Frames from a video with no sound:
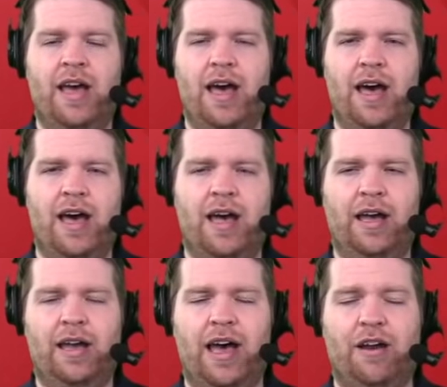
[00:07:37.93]

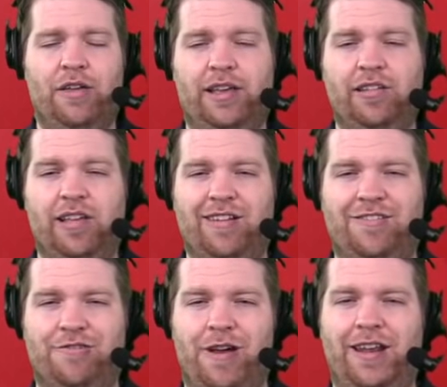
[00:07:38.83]
I don't think he's getting
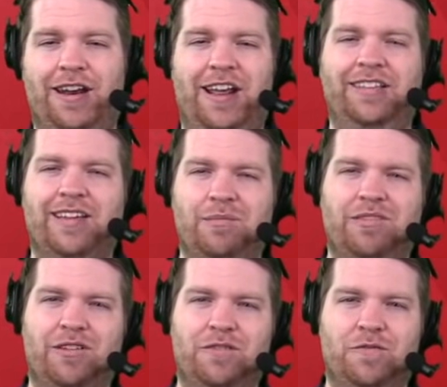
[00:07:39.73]
traded anytime
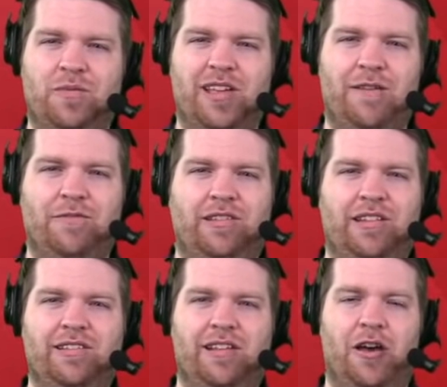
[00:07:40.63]
soon from San
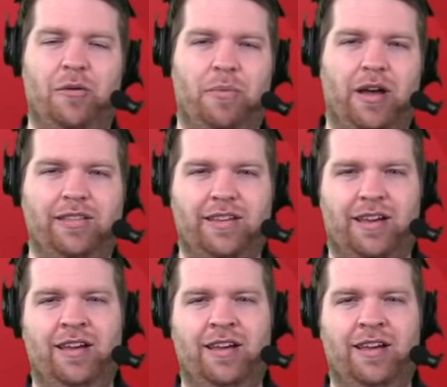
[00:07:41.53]
Francisco, but